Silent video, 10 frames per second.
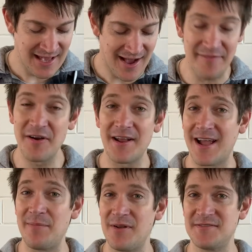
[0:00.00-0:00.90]
I've got a
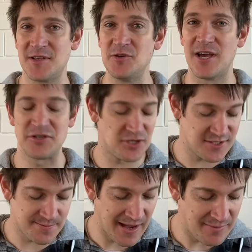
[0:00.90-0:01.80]
couple of
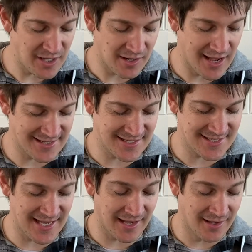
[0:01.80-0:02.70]
suggestions. Maybe you'd like to
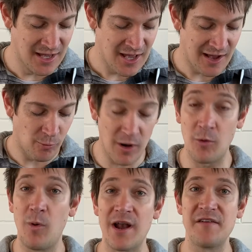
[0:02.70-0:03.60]
sing What a
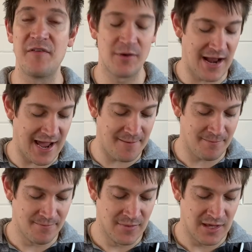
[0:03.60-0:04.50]
Wonderful Name
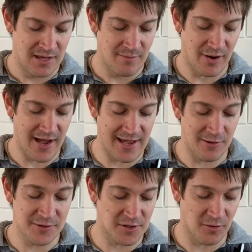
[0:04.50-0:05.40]
by
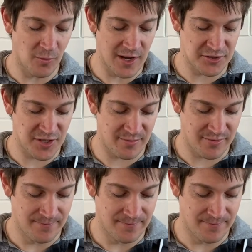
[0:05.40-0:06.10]
Hillsong Worship.